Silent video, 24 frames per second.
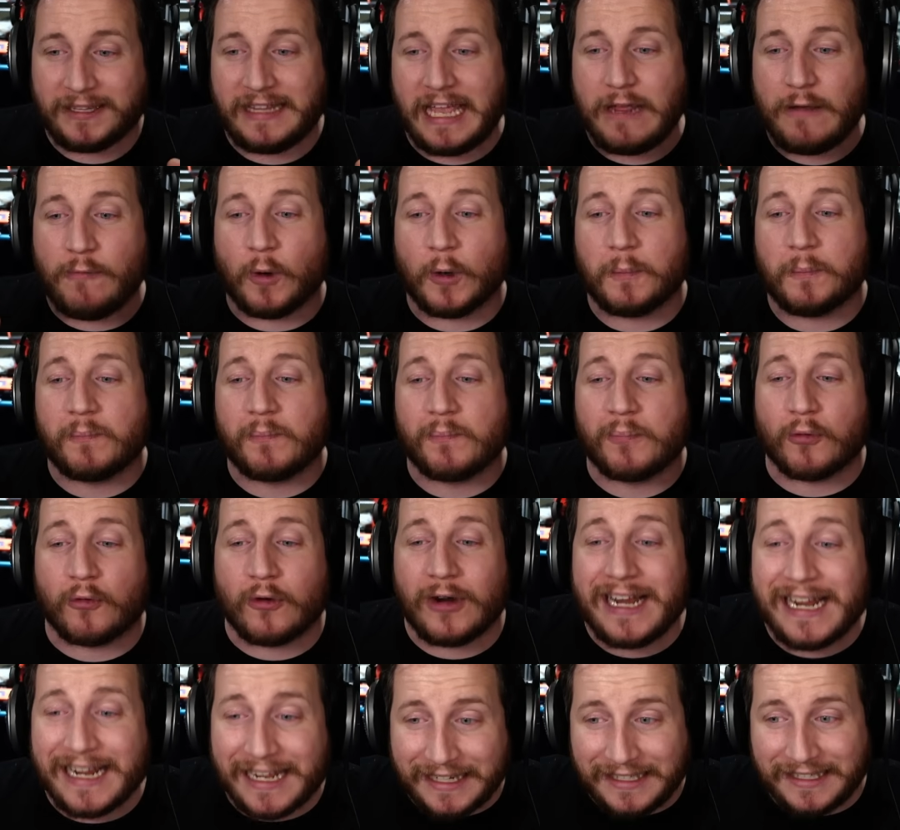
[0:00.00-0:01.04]
they were
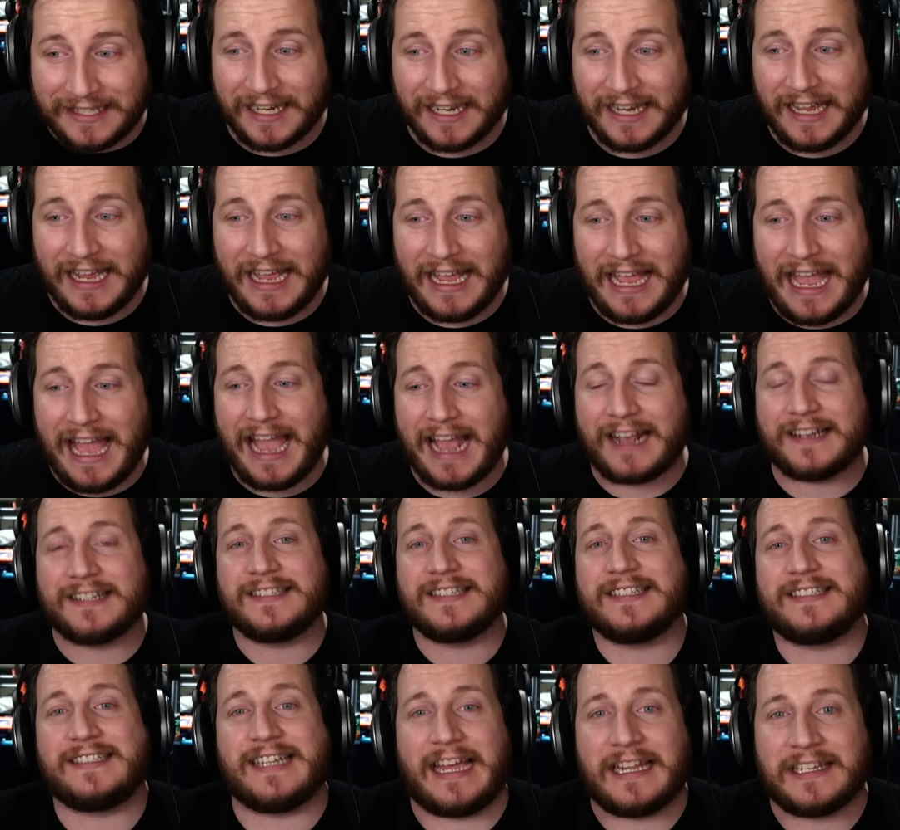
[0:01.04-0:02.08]
bricked
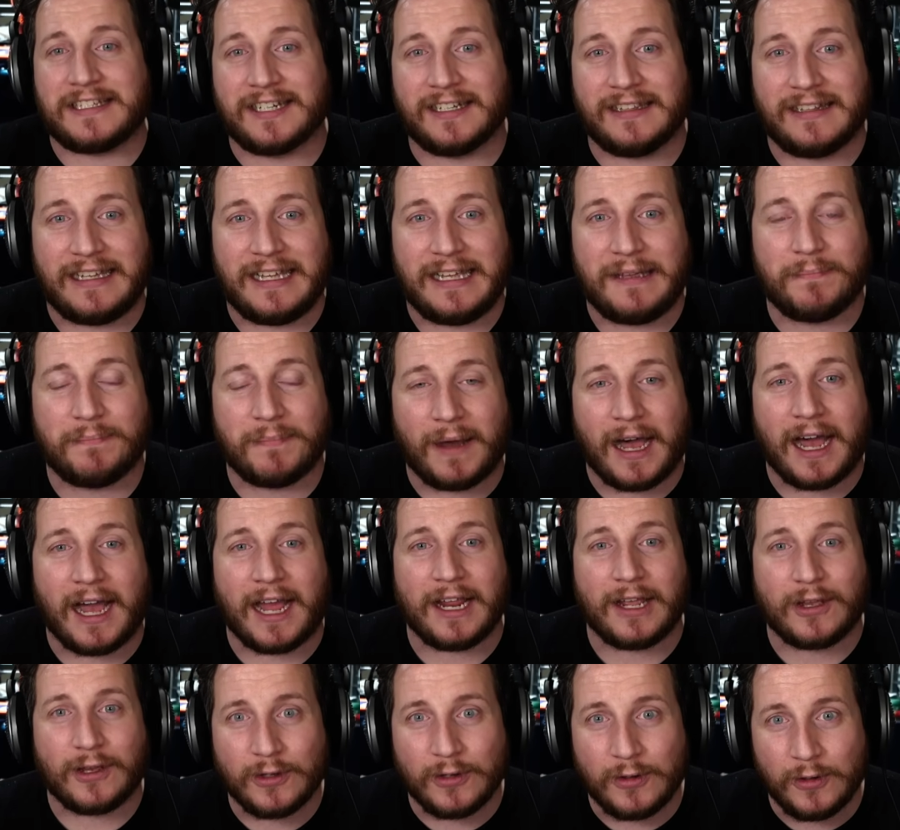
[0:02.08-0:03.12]
accidentally by
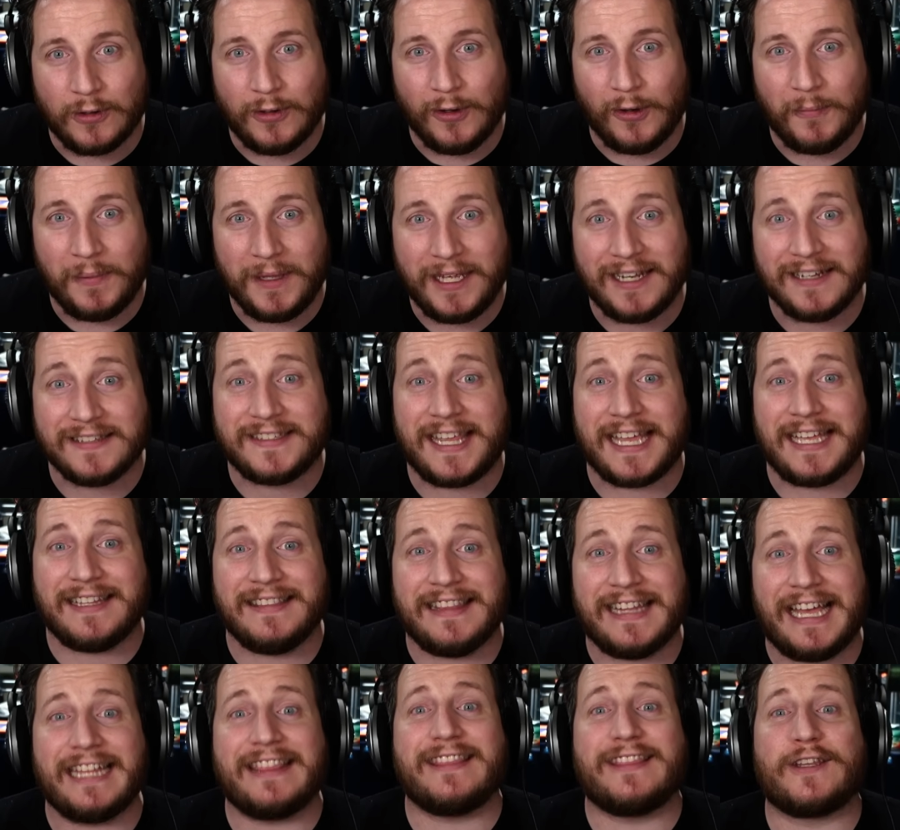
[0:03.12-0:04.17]
Google because they
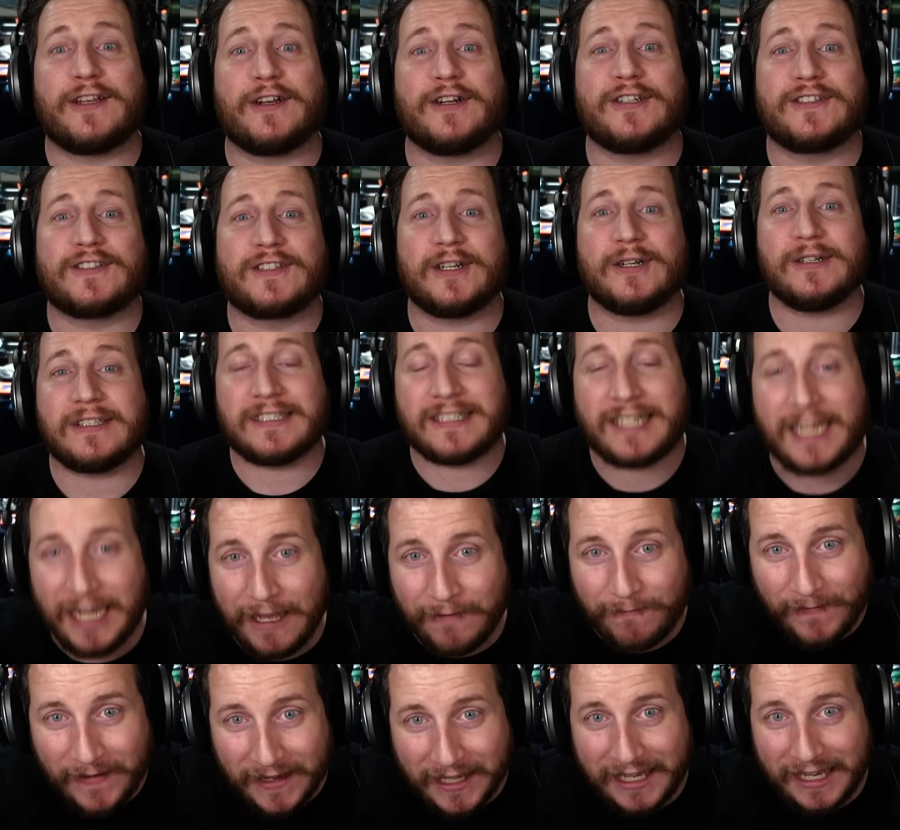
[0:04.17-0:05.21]
let their
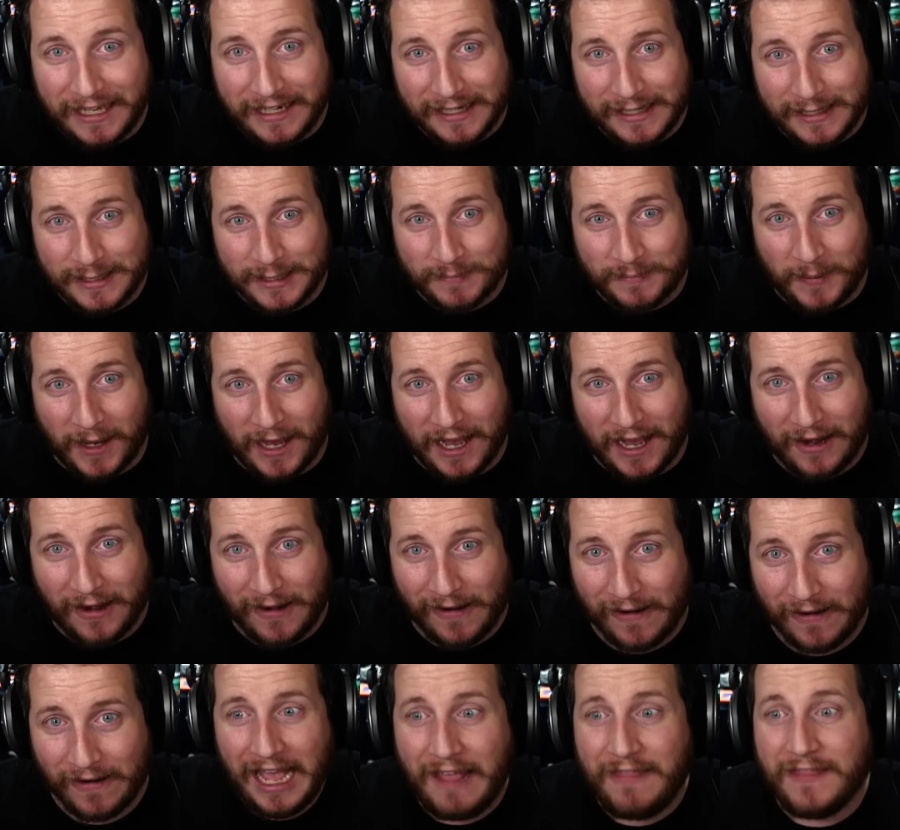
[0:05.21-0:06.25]
certificate
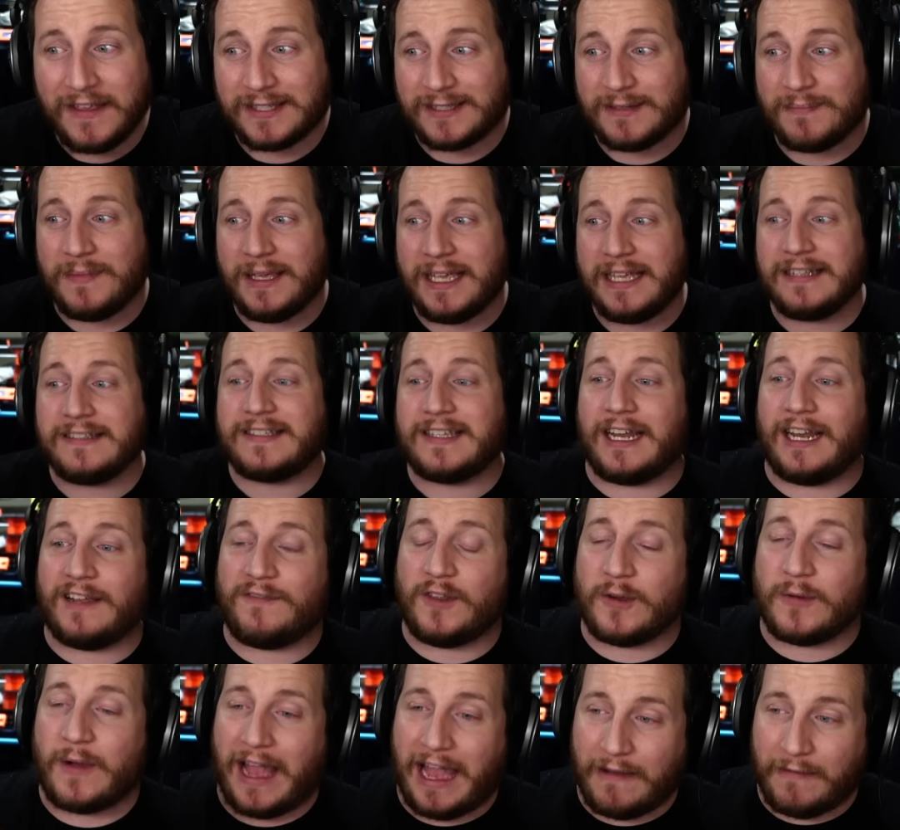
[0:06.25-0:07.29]
expire. And this means that if
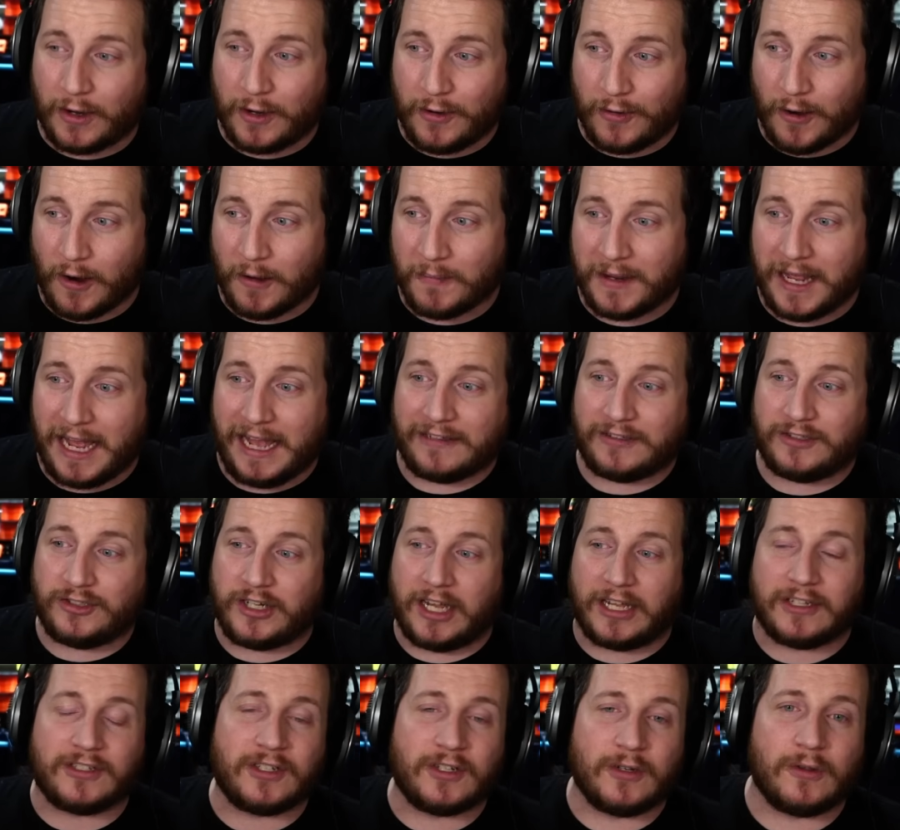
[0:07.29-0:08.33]
you have a Chromecast
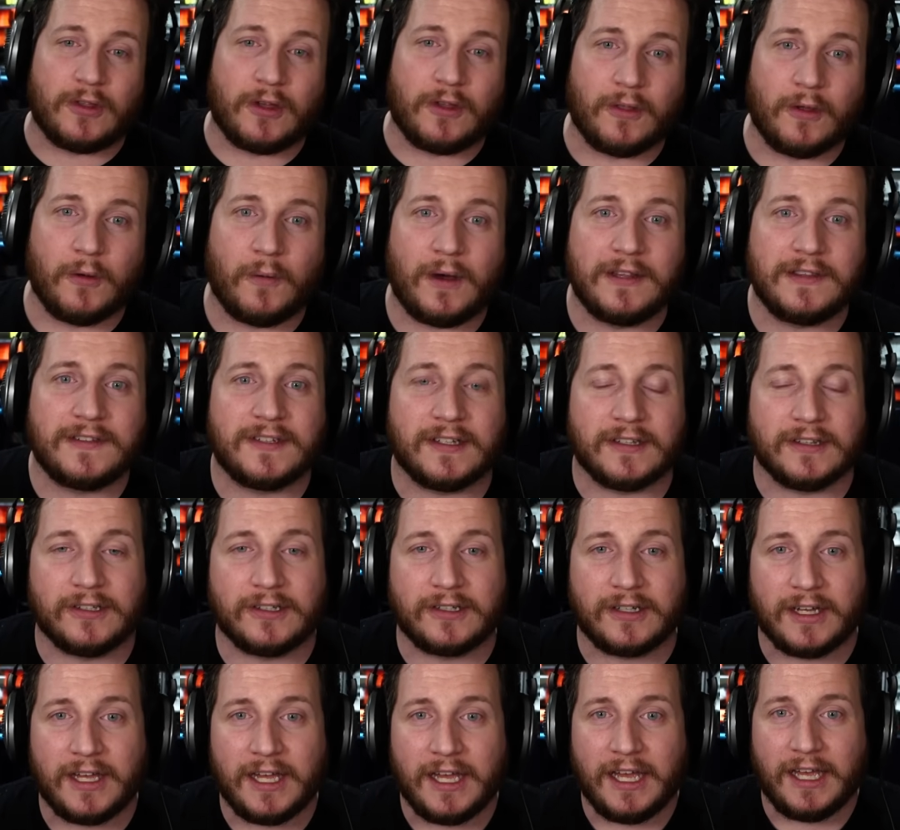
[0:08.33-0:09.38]
Gen two, the, the ones that
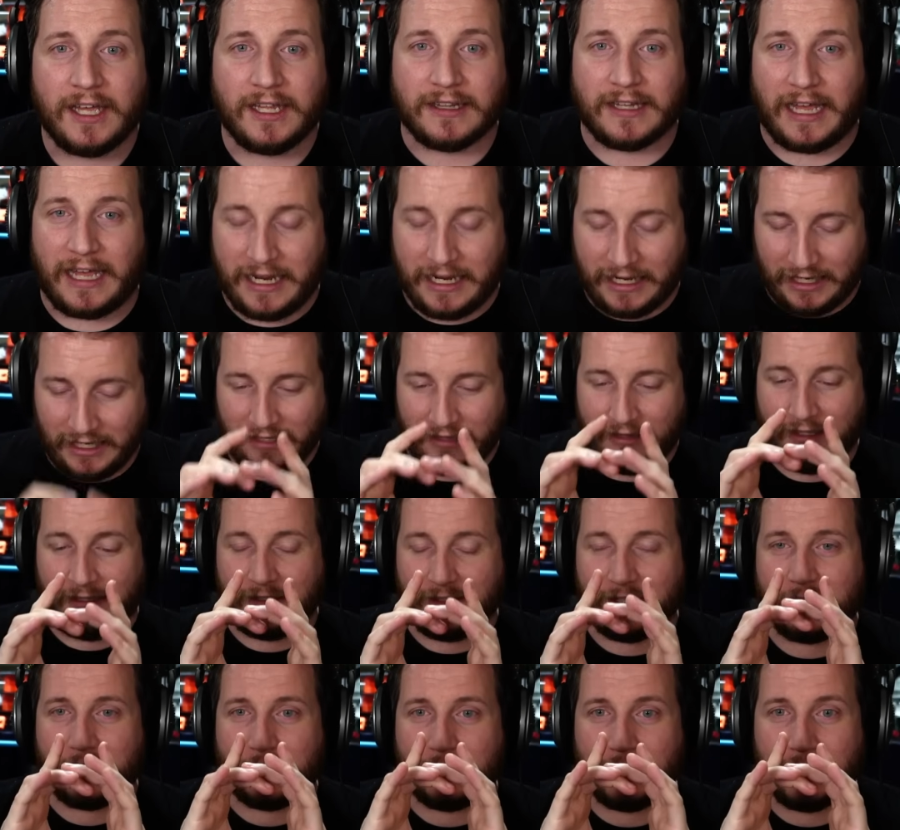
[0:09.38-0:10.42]
look like the
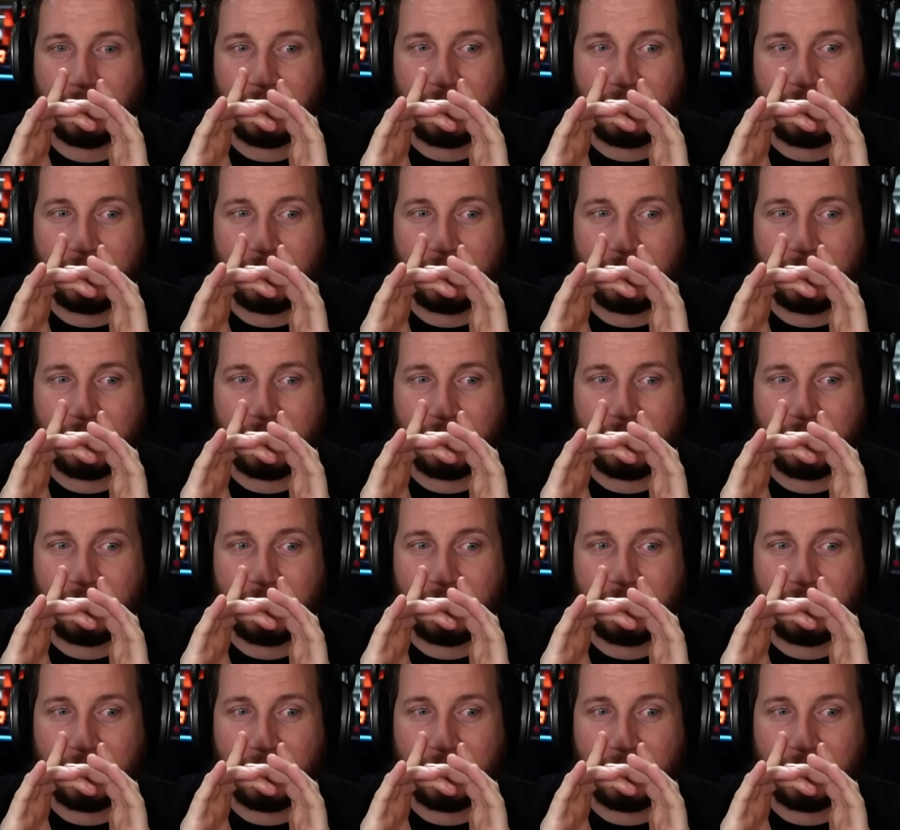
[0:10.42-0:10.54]
little